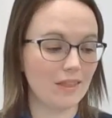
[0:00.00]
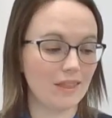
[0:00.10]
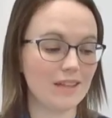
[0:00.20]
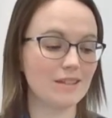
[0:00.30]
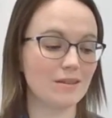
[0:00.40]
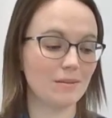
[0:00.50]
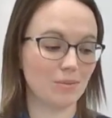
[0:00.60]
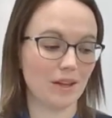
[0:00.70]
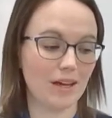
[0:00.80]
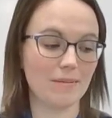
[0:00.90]
Let's
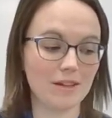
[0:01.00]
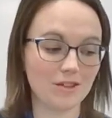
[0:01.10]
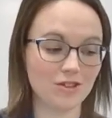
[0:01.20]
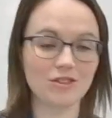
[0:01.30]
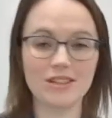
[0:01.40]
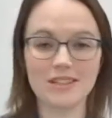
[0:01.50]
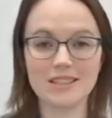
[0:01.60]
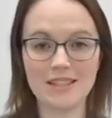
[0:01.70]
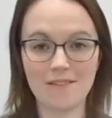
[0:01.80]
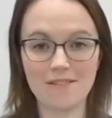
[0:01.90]
play measures
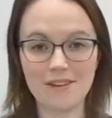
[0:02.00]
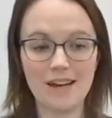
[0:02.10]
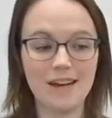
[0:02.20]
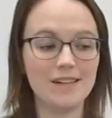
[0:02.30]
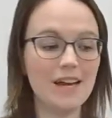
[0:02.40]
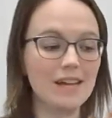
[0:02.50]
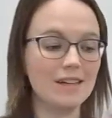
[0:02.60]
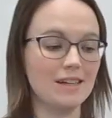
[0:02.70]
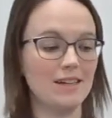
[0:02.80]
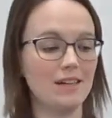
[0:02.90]
7 and 8.